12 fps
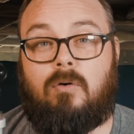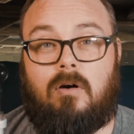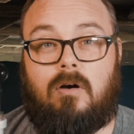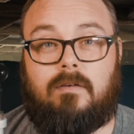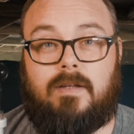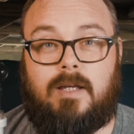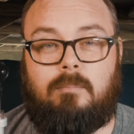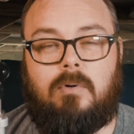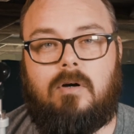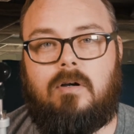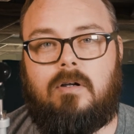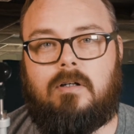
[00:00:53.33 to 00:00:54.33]
aren't a
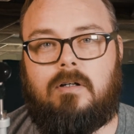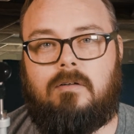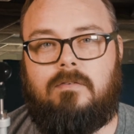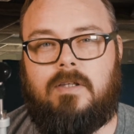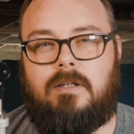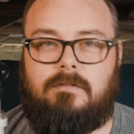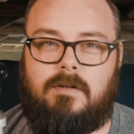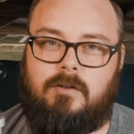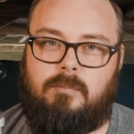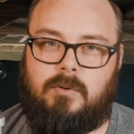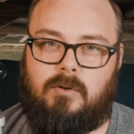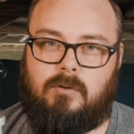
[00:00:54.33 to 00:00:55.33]
part of the
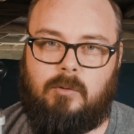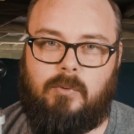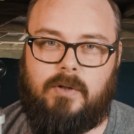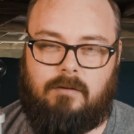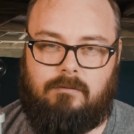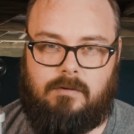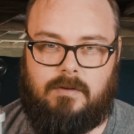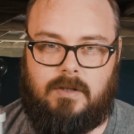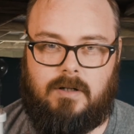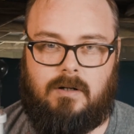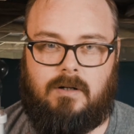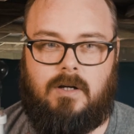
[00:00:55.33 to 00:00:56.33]
Facebook group we have over
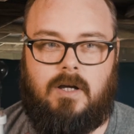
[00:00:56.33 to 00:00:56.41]
there.